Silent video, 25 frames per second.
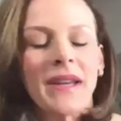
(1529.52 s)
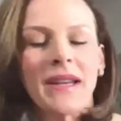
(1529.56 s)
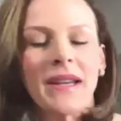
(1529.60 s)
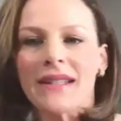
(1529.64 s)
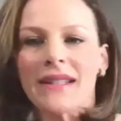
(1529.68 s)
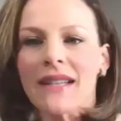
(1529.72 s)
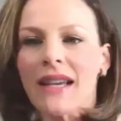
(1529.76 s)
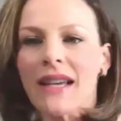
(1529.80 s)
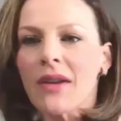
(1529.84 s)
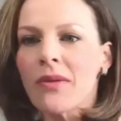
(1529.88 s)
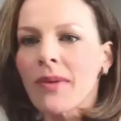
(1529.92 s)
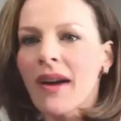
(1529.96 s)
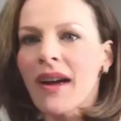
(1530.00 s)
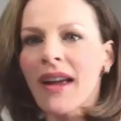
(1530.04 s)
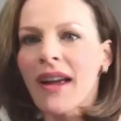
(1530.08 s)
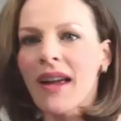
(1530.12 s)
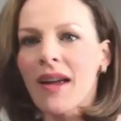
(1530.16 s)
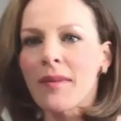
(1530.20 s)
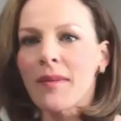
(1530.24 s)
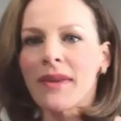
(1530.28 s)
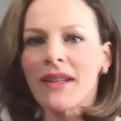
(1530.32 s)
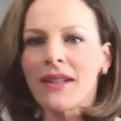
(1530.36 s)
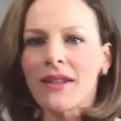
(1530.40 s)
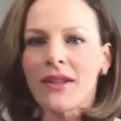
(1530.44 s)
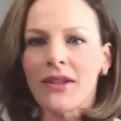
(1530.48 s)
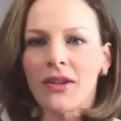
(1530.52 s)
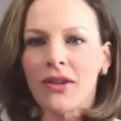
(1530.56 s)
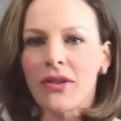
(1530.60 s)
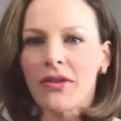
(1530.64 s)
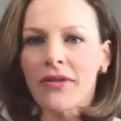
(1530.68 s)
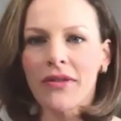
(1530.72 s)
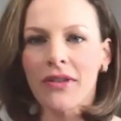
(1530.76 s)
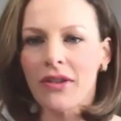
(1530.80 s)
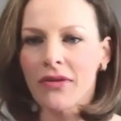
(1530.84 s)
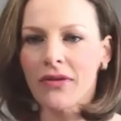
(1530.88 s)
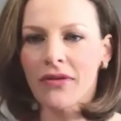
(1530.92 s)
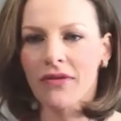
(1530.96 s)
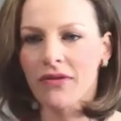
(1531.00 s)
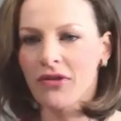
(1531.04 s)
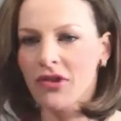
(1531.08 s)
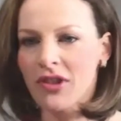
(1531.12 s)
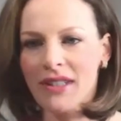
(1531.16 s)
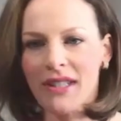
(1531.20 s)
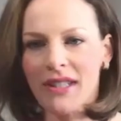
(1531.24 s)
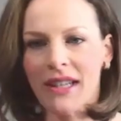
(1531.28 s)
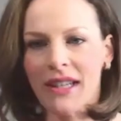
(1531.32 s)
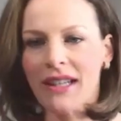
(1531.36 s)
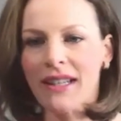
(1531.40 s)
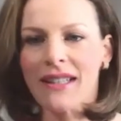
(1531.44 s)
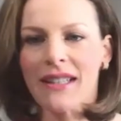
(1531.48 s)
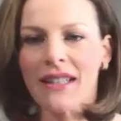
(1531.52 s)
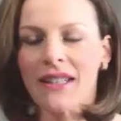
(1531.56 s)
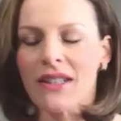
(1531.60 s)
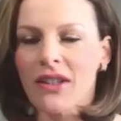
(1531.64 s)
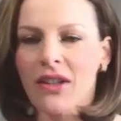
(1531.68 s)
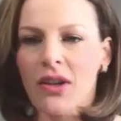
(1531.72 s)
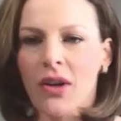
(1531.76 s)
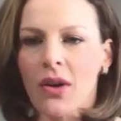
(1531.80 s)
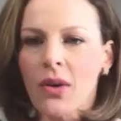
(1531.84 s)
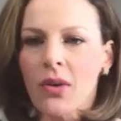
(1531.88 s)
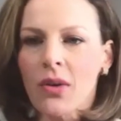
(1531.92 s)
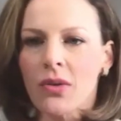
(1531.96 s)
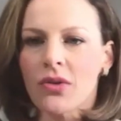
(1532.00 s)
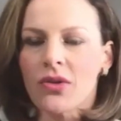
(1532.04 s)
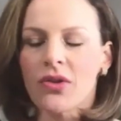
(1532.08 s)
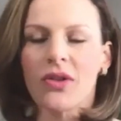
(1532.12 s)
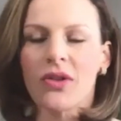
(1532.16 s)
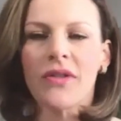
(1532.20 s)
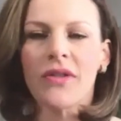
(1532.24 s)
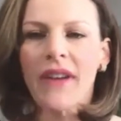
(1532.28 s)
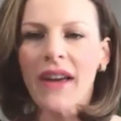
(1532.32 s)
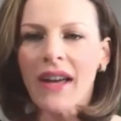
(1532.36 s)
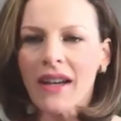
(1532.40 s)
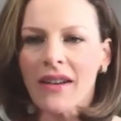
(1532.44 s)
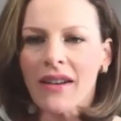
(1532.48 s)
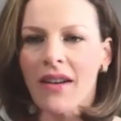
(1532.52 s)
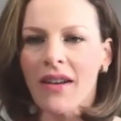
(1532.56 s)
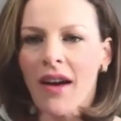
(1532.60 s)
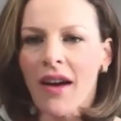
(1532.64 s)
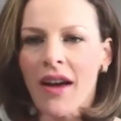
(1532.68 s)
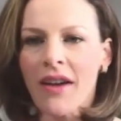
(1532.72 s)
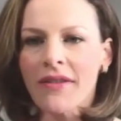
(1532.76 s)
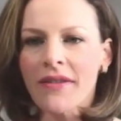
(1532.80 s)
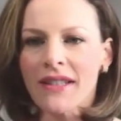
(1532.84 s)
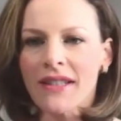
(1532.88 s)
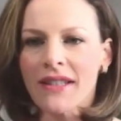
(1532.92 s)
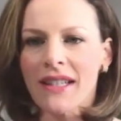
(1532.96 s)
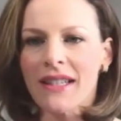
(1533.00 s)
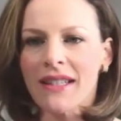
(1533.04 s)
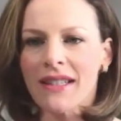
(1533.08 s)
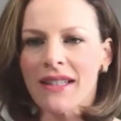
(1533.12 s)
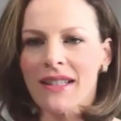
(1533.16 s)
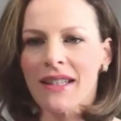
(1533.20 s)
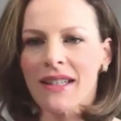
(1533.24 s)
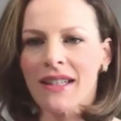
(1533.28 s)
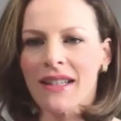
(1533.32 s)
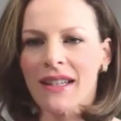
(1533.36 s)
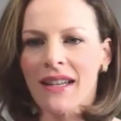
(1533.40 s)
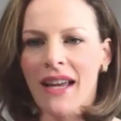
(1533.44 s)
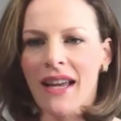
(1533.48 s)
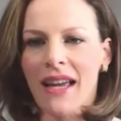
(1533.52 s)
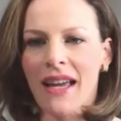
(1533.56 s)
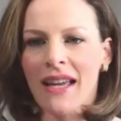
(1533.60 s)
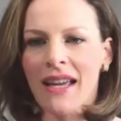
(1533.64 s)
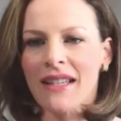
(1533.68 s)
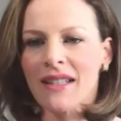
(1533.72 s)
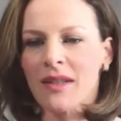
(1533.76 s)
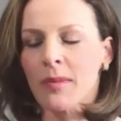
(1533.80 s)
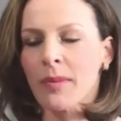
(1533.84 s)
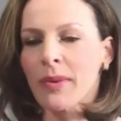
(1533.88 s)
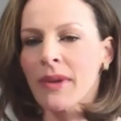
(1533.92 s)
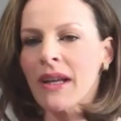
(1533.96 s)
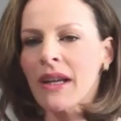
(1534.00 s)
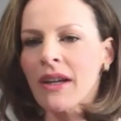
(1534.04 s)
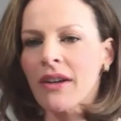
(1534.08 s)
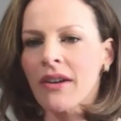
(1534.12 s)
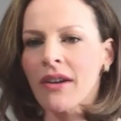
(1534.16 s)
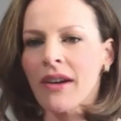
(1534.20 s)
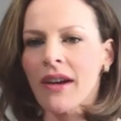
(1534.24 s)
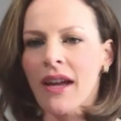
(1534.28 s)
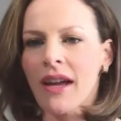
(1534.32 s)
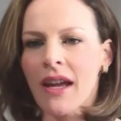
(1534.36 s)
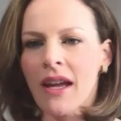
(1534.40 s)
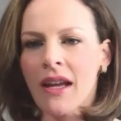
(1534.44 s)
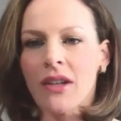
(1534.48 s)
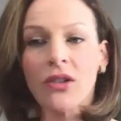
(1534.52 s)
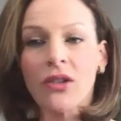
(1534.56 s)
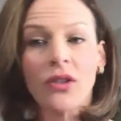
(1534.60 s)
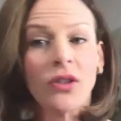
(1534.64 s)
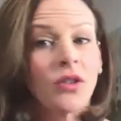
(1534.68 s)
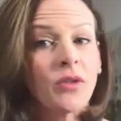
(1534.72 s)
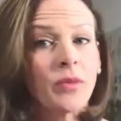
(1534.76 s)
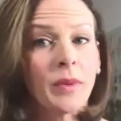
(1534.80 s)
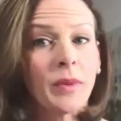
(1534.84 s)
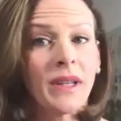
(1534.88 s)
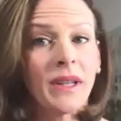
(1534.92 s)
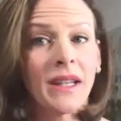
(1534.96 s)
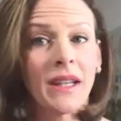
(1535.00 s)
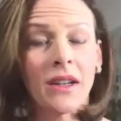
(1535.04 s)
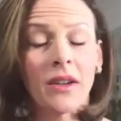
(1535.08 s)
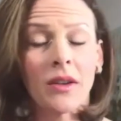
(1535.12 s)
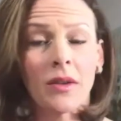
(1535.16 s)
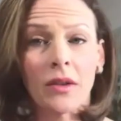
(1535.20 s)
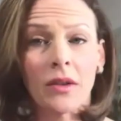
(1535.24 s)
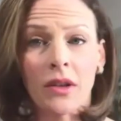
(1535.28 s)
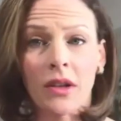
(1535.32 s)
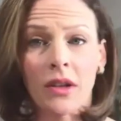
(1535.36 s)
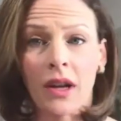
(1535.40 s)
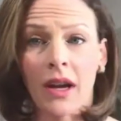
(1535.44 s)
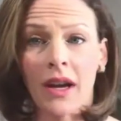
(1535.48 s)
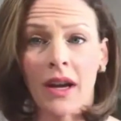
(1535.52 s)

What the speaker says: said, Ryan, I mean, you've just like I said to Coach, you've had an off season as a player, and you've been here,